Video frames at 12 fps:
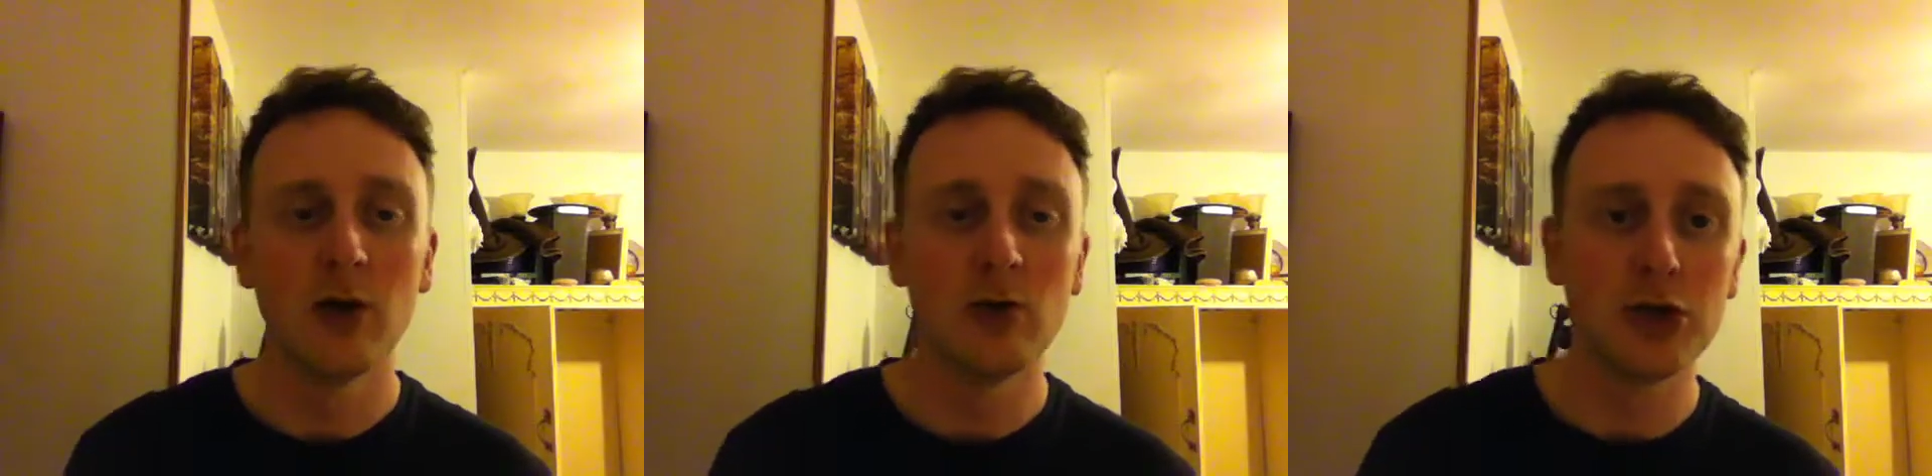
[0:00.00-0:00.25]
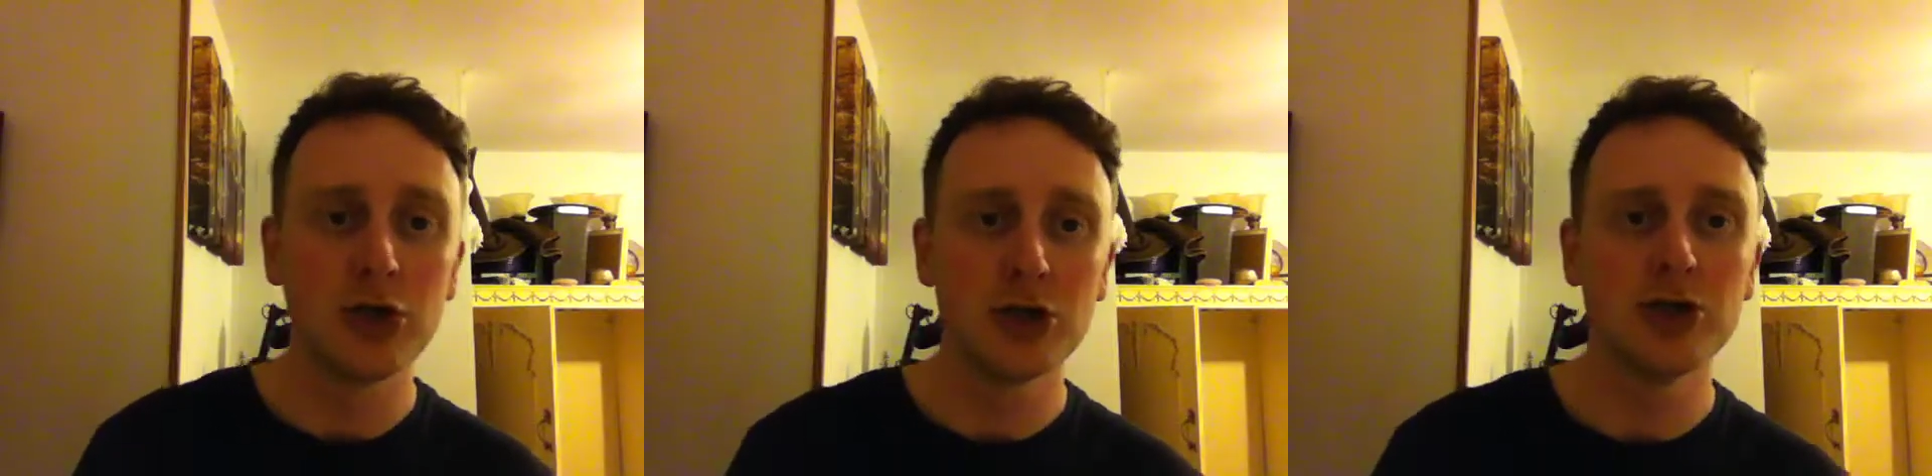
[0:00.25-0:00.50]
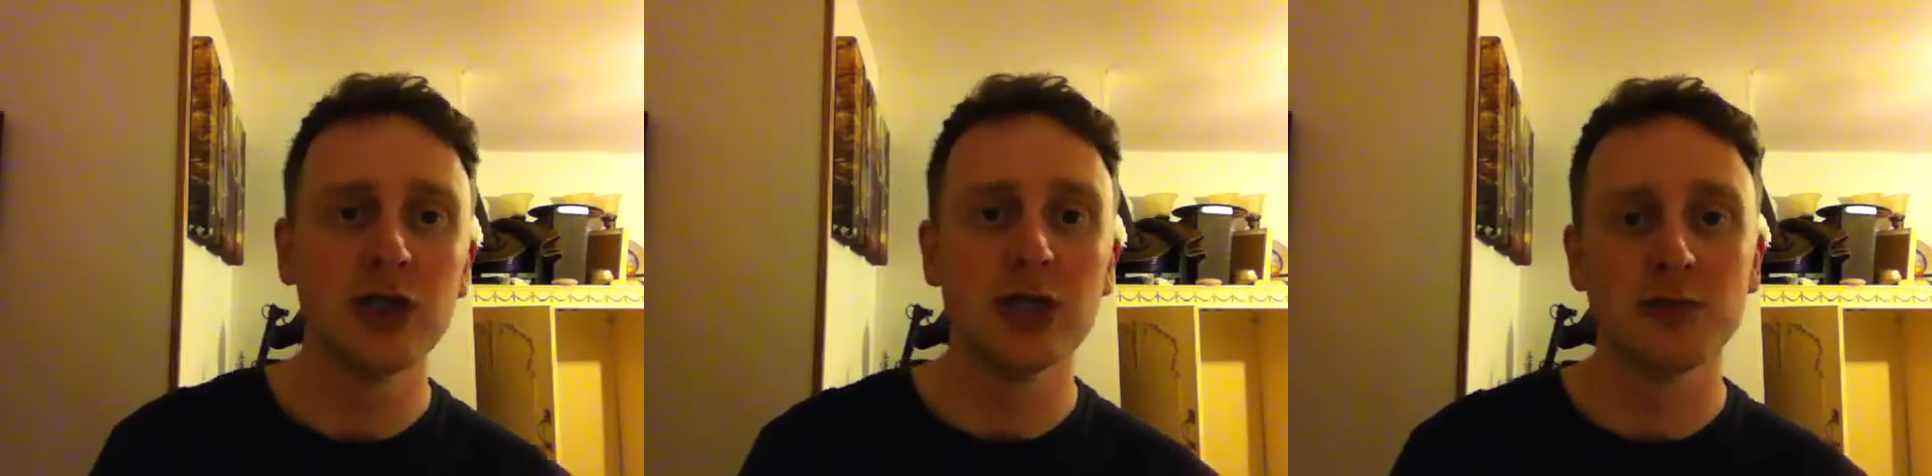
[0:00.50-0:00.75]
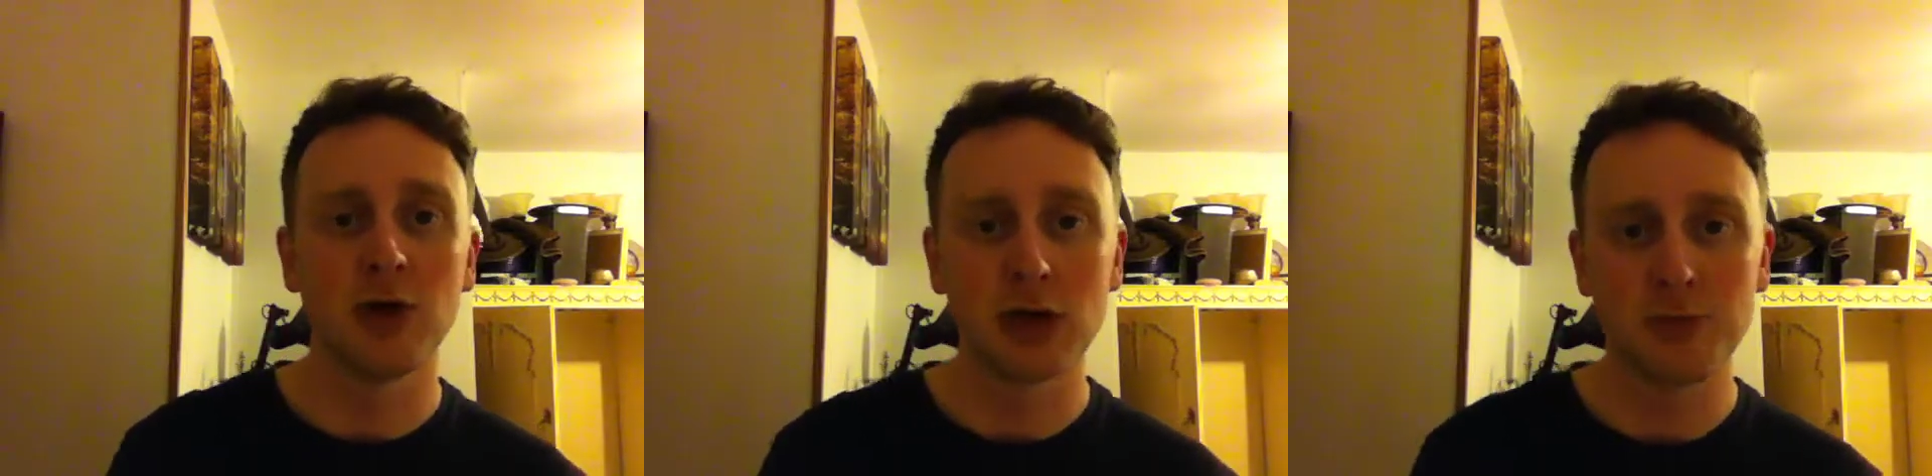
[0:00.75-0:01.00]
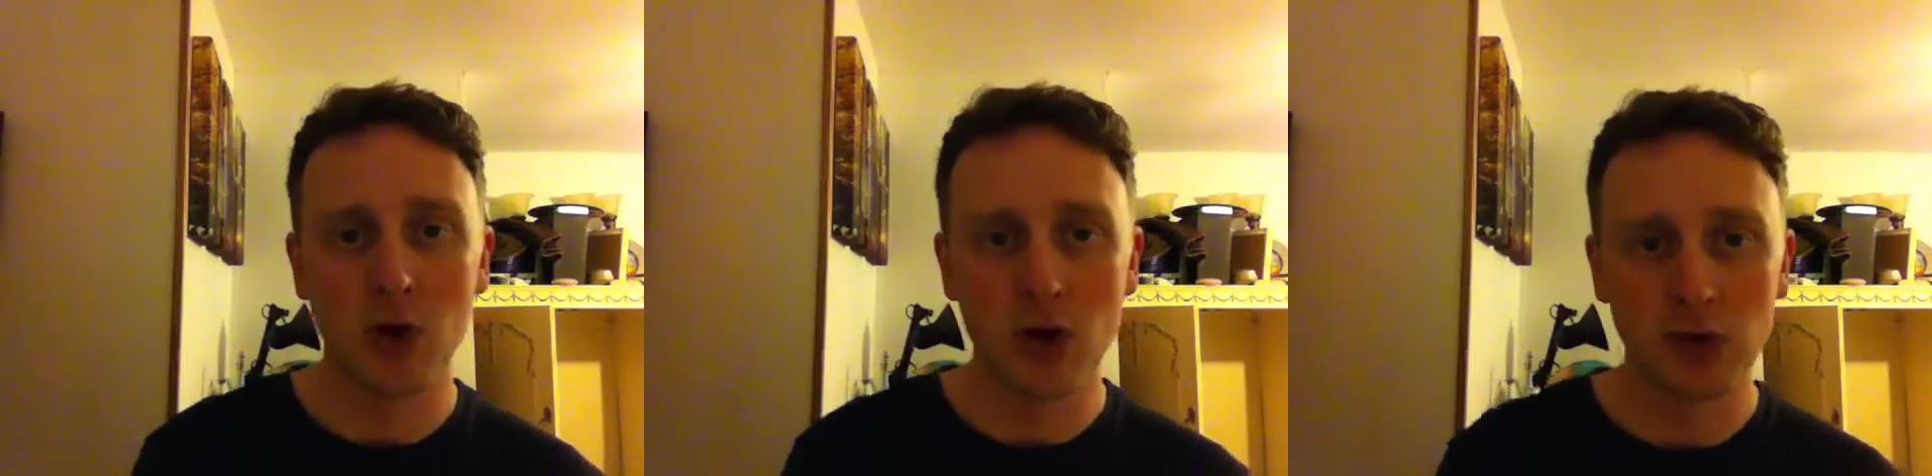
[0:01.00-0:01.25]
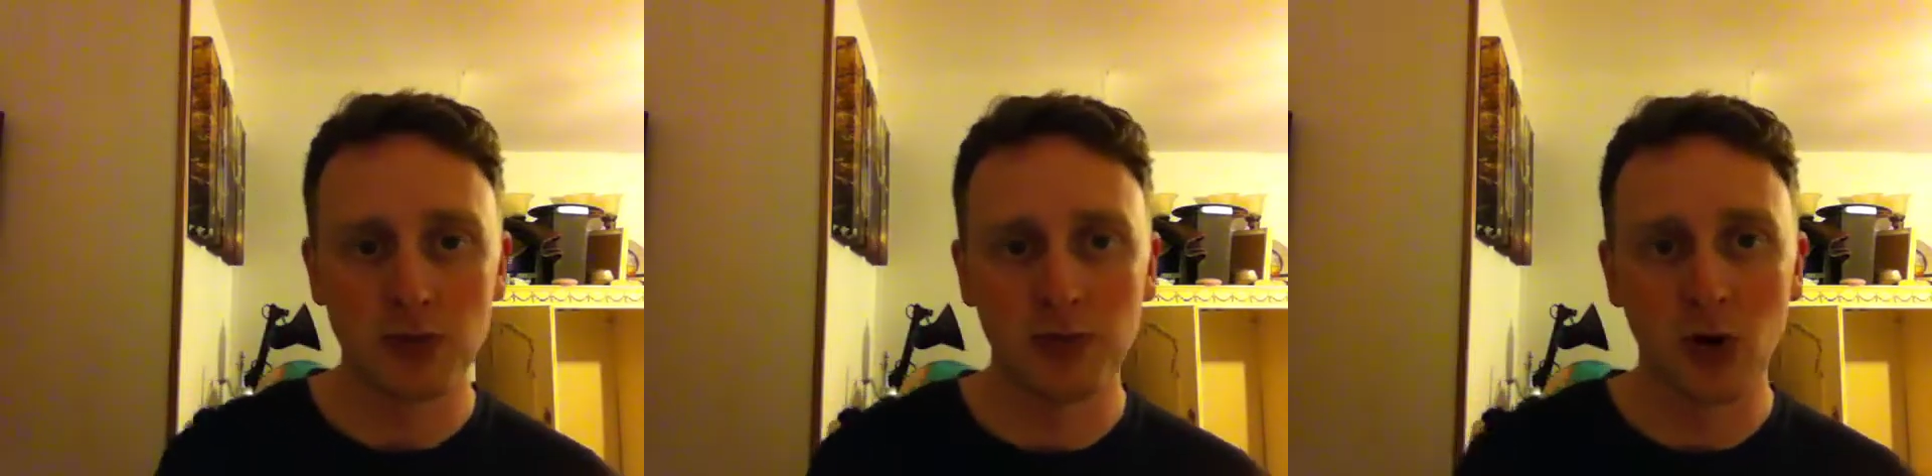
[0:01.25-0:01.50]
We should see some nice
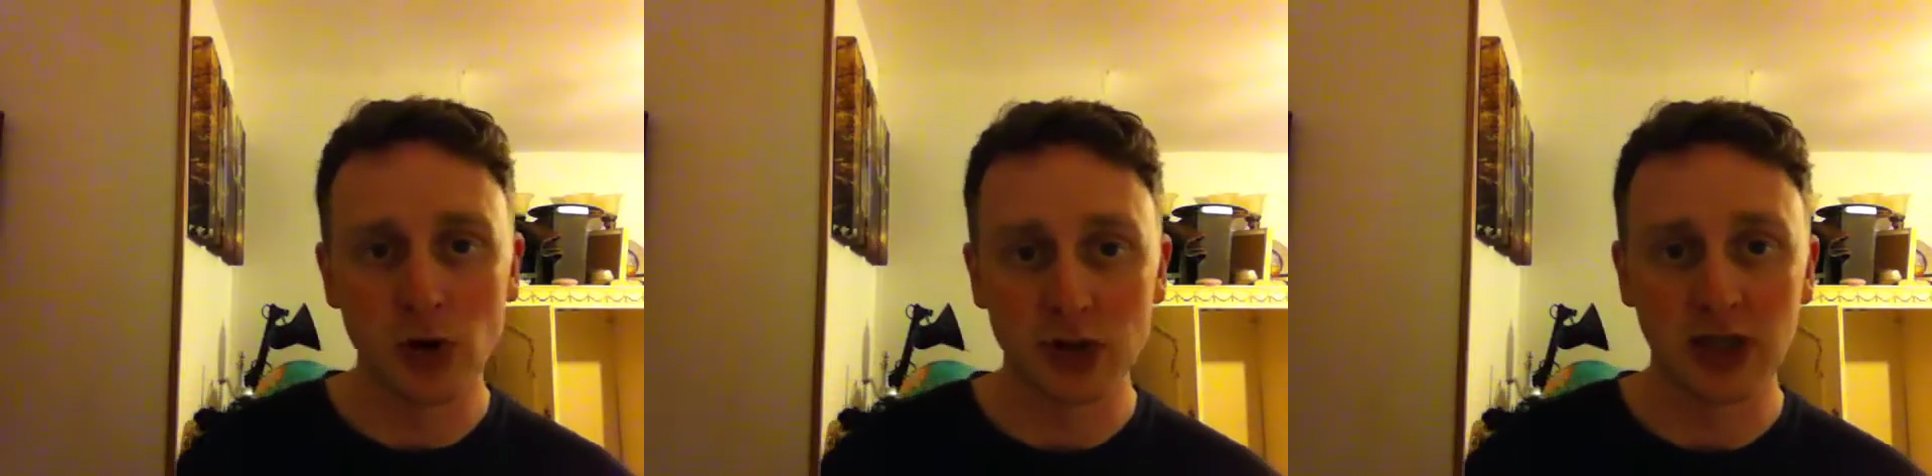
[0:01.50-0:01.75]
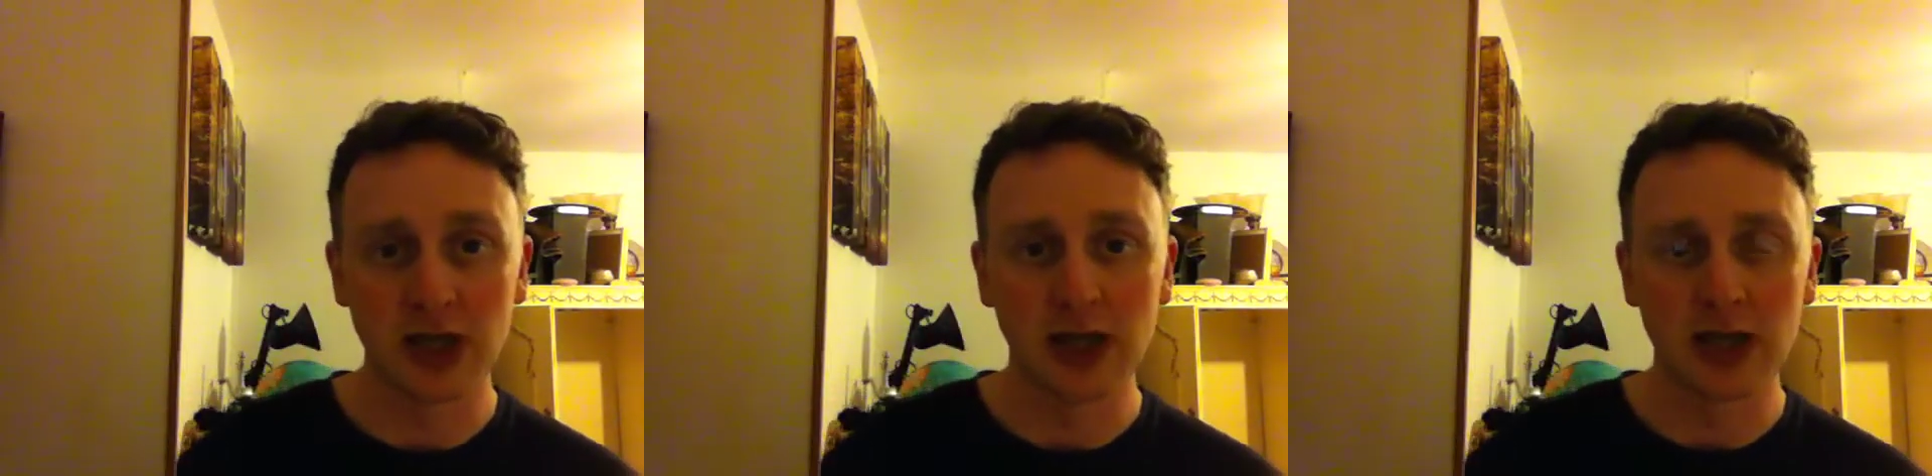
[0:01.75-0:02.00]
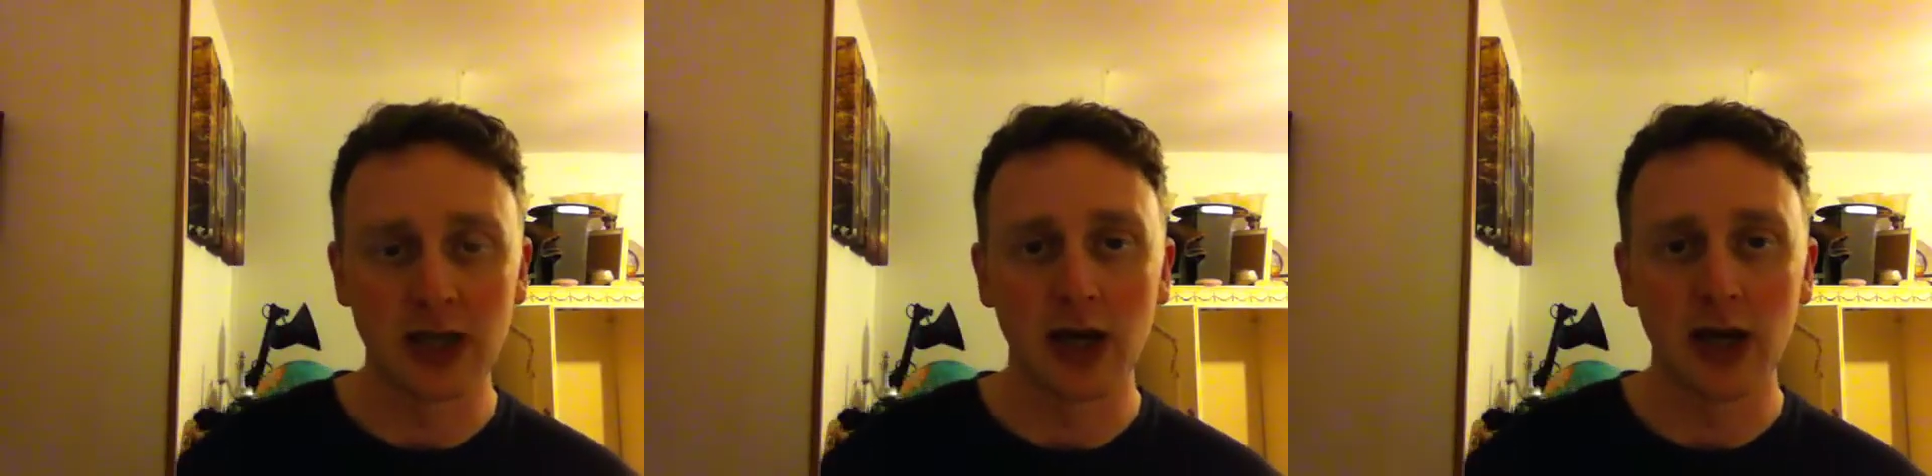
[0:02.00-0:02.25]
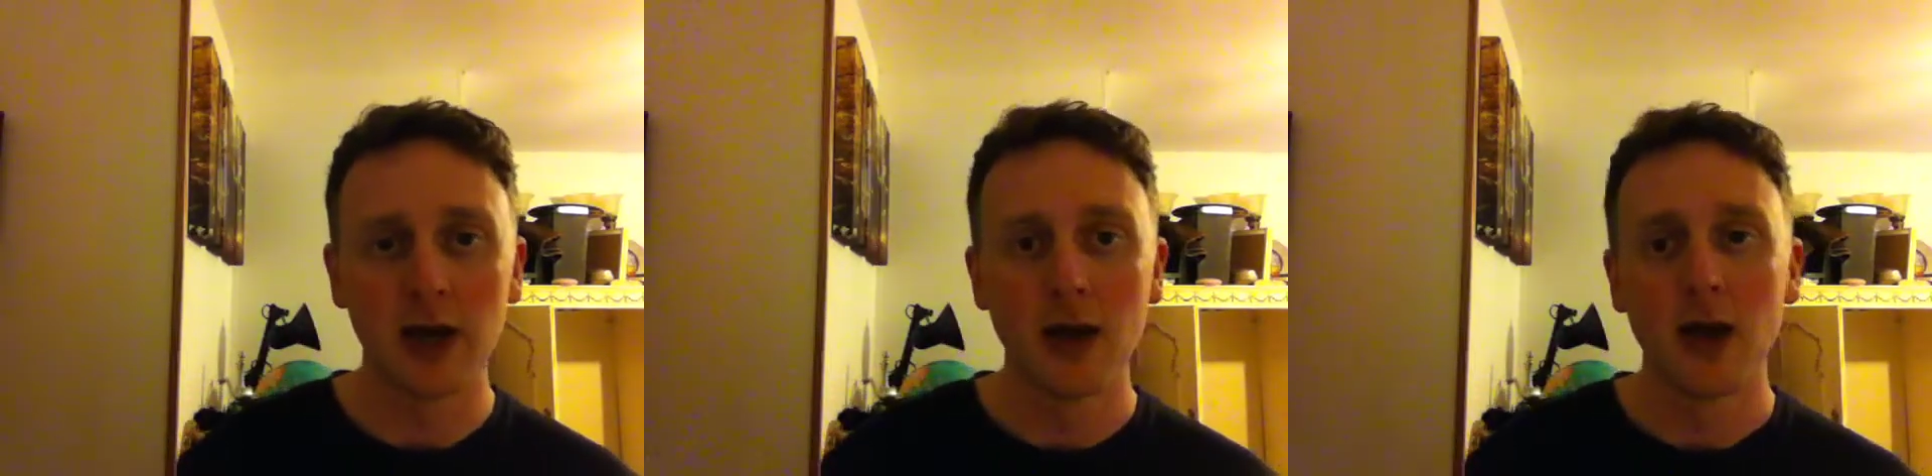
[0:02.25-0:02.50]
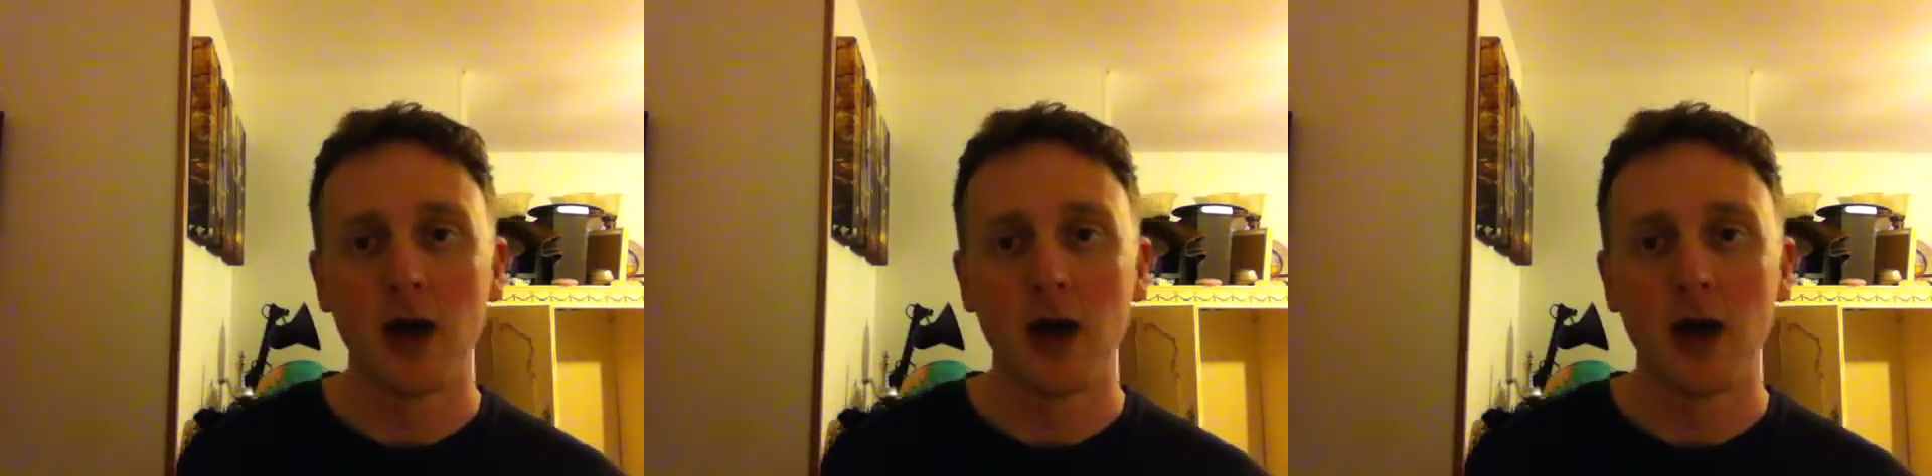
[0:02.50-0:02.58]
boxing in there.